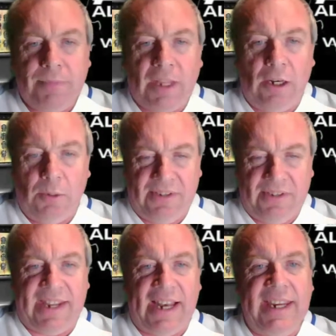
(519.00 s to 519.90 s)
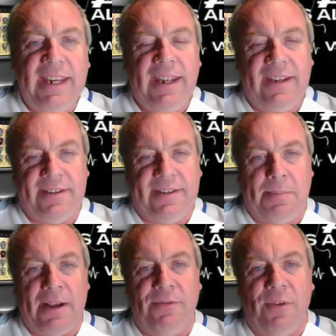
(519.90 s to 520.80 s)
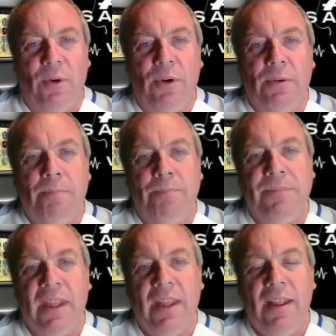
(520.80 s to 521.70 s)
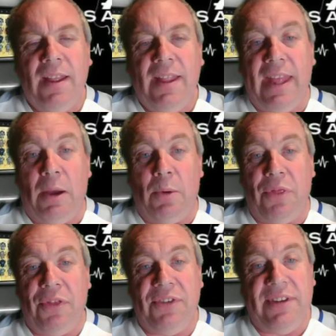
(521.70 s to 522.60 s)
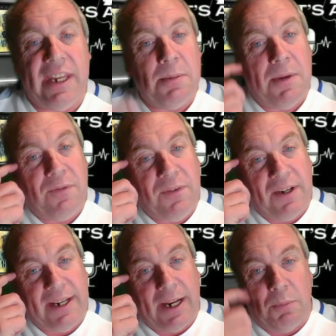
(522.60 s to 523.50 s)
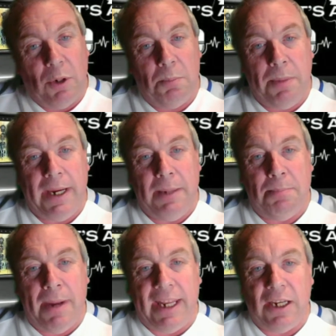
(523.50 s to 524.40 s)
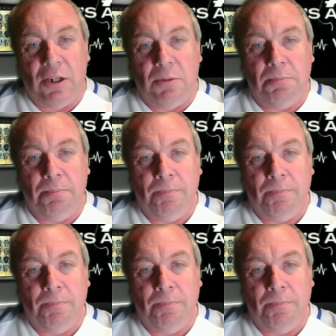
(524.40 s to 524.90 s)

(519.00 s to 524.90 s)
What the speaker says: Lewis-Skelly as a back four. Now, see in the midfield, that will be Bellingham,